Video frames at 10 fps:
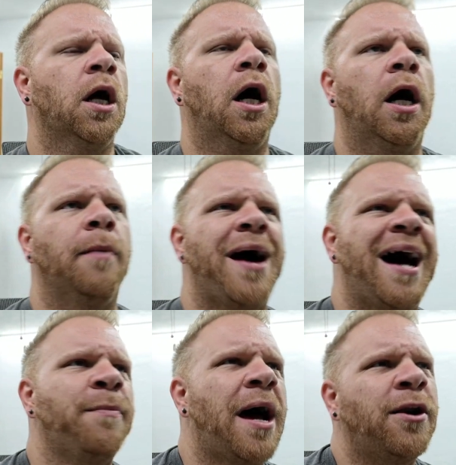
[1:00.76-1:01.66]
Um,
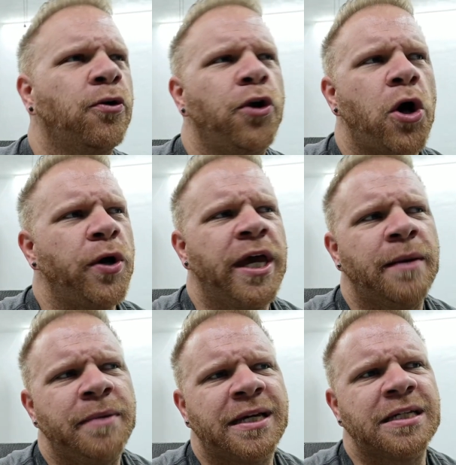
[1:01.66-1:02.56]
I, I, don't know
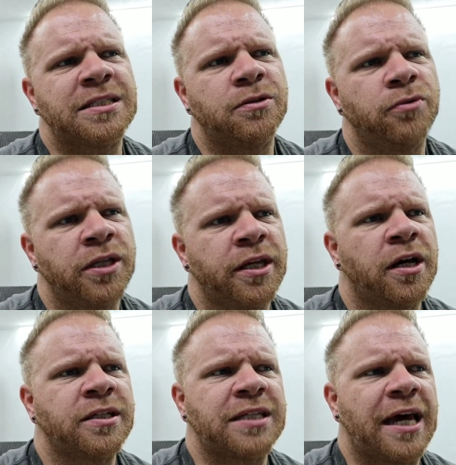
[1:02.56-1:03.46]
yet because they're really
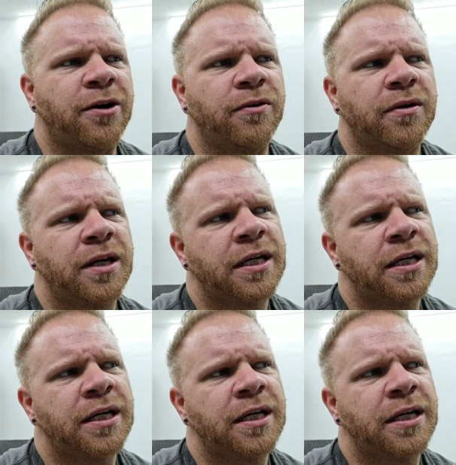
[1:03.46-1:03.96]
honestly, I don't,